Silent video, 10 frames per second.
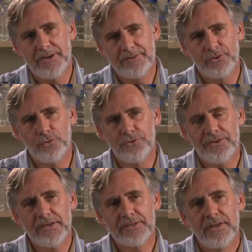part of the
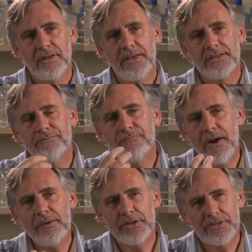cortex is
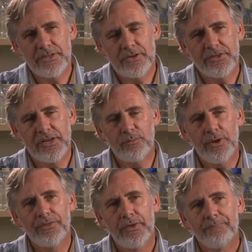very much associated
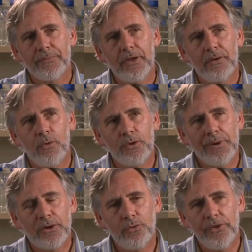with what
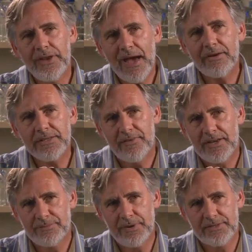you might call the narrative
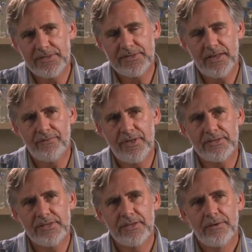aspect of the self,
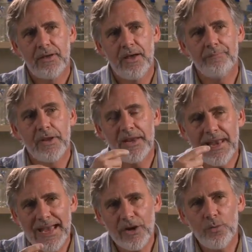that is,
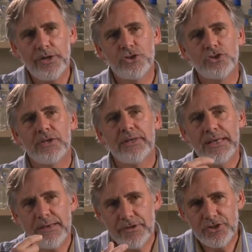language,
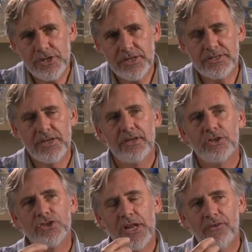images,
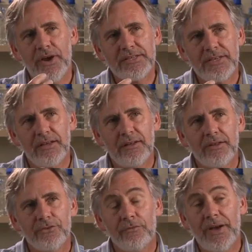generating,
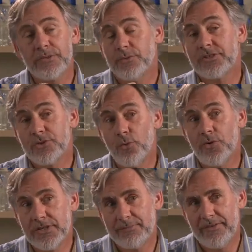sort of, as it were,
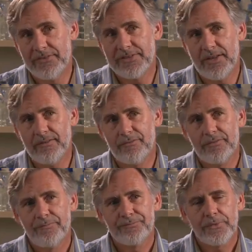stories about the self.